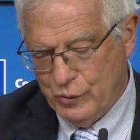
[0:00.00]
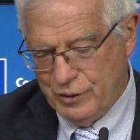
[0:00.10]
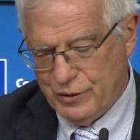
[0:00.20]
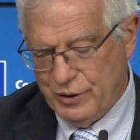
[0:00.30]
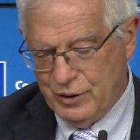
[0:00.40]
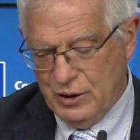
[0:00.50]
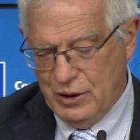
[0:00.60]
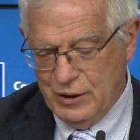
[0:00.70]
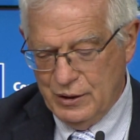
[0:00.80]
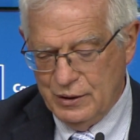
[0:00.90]
with
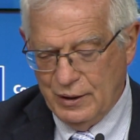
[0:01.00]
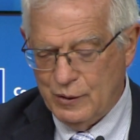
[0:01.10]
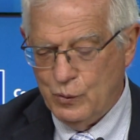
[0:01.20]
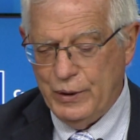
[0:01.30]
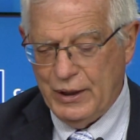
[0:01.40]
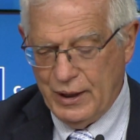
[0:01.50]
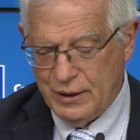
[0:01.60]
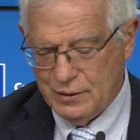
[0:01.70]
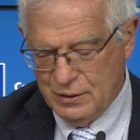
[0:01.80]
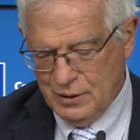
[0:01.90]
IRINI that we
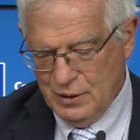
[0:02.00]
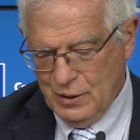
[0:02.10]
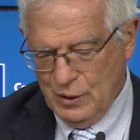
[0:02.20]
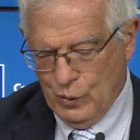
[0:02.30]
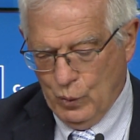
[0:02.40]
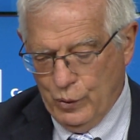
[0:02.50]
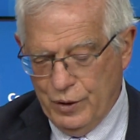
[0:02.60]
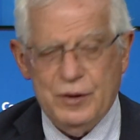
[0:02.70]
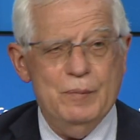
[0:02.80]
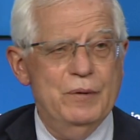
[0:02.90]
had
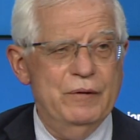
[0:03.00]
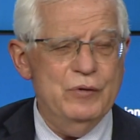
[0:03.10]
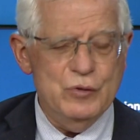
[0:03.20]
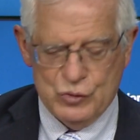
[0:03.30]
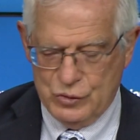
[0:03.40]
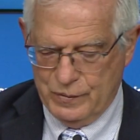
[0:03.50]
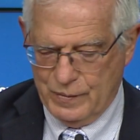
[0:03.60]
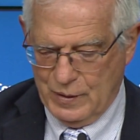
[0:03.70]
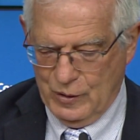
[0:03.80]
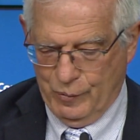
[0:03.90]
with the previous
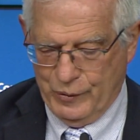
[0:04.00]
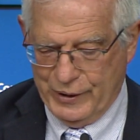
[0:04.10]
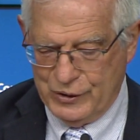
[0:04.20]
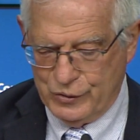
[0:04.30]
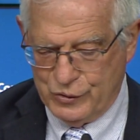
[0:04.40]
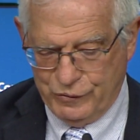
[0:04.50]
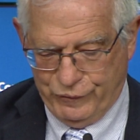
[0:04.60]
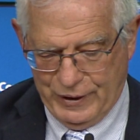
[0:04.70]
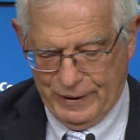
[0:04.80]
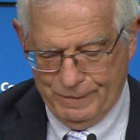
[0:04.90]
operation,
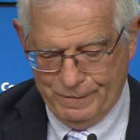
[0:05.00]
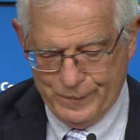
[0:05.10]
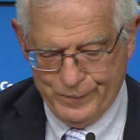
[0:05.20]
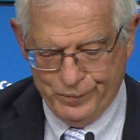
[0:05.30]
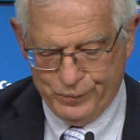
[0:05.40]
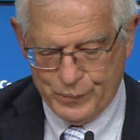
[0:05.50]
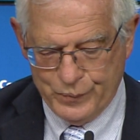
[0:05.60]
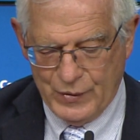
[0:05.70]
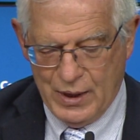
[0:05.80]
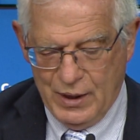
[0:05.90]
SOFIA.
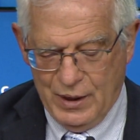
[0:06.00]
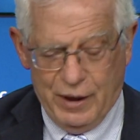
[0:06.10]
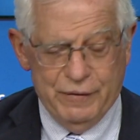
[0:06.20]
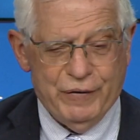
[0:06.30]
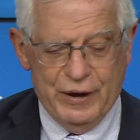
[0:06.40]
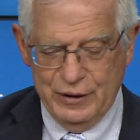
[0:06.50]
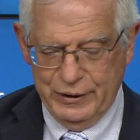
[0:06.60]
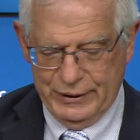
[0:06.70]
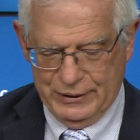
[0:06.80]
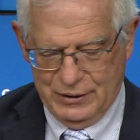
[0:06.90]
And
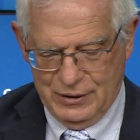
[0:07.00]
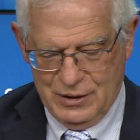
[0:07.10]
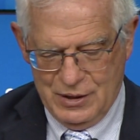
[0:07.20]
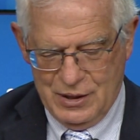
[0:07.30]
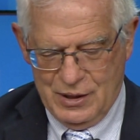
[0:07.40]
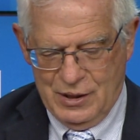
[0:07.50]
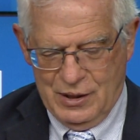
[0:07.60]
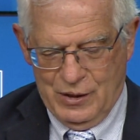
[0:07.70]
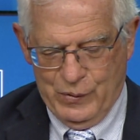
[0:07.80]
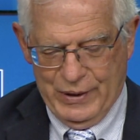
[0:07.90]
finally,
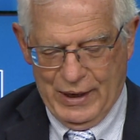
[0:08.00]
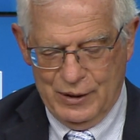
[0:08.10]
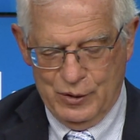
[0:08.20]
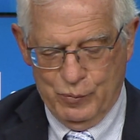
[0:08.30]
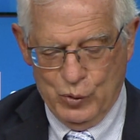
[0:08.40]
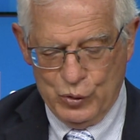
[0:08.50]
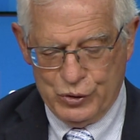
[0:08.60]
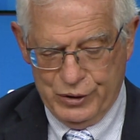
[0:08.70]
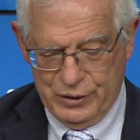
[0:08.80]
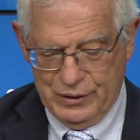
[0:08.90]
we had the
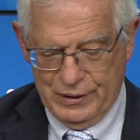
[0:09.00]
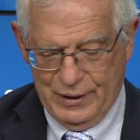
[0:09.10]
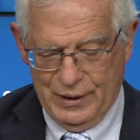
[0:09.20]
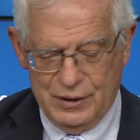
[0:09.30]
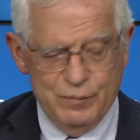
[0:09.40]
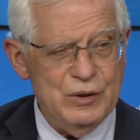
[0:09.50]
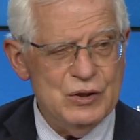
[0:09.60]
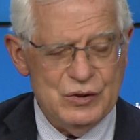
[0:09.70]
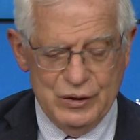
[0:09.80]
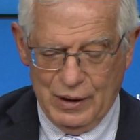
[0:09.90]
board at the
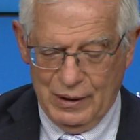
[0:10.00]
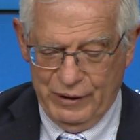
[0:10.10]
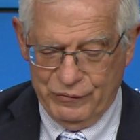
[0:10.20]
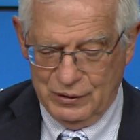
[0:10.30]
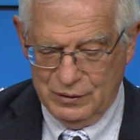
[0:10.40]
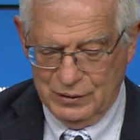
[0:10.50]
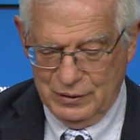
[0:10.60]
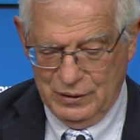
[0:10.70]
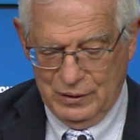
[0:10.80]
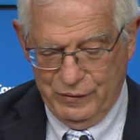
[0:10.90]
ministerial level
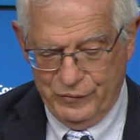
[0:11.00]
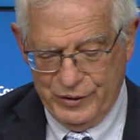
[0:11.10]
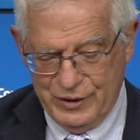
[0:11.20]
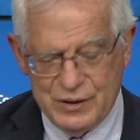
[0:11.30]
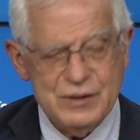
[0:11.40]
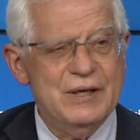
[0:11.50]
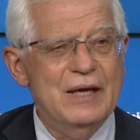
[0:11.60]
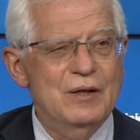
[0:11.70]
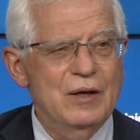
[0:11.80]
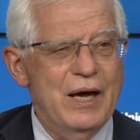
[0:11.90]
of the
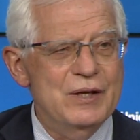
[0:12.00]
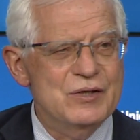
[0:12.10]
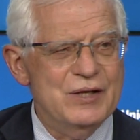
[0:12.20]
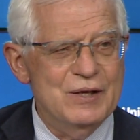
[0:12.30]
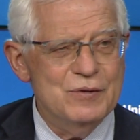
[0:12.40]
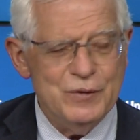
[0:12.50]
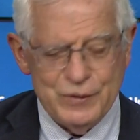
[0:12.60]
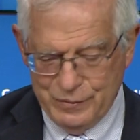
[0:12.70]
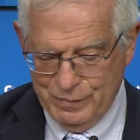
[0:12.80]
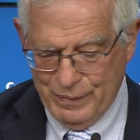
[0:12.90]
satellite
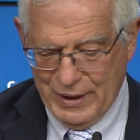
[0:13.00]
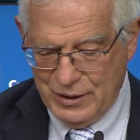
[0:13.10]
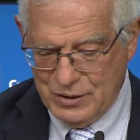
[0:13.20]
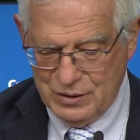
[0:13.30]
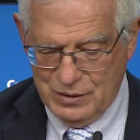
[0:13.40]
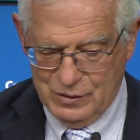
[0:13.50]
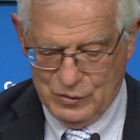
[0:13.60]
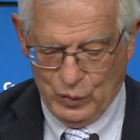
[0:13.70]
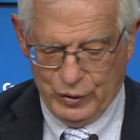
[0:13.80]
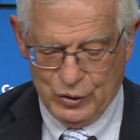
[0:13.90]
center based in
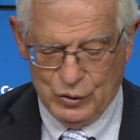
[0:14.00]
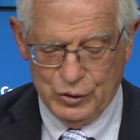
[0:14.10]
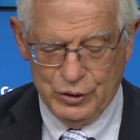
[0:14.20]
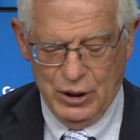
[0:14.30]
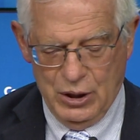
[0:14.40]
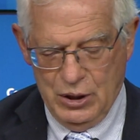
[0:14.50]
Torrejón